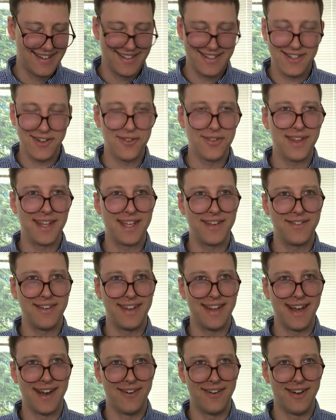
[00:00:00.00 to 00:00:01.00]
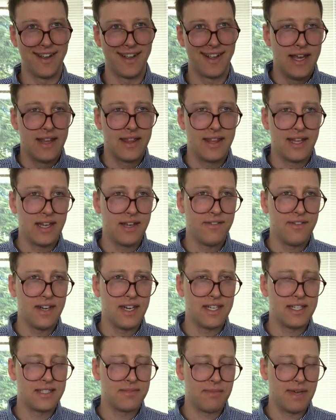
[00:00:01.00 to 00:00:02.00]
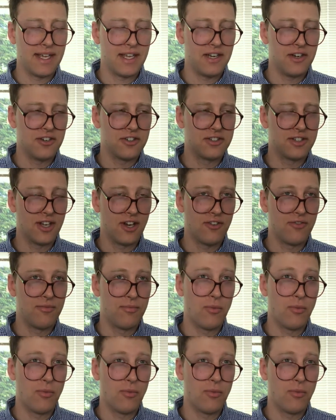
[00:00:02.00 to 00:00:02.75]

Don't think of it that way. Think of it as making yourself